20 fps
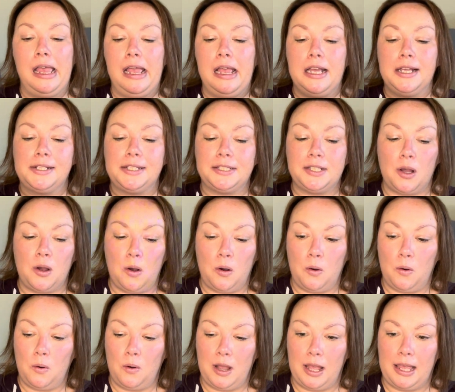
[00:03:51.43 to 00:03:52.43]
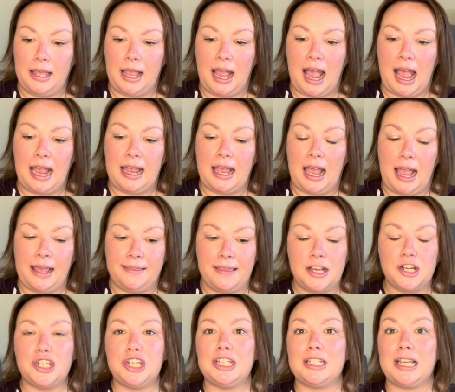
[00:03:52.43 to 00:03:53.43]
So I think
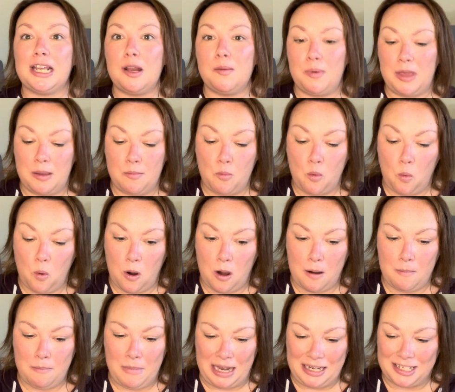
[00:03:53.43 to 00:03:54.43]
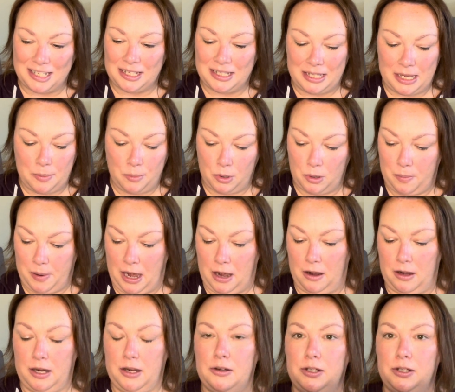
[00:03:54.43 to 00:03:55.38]
she's going to be more mentally prepared.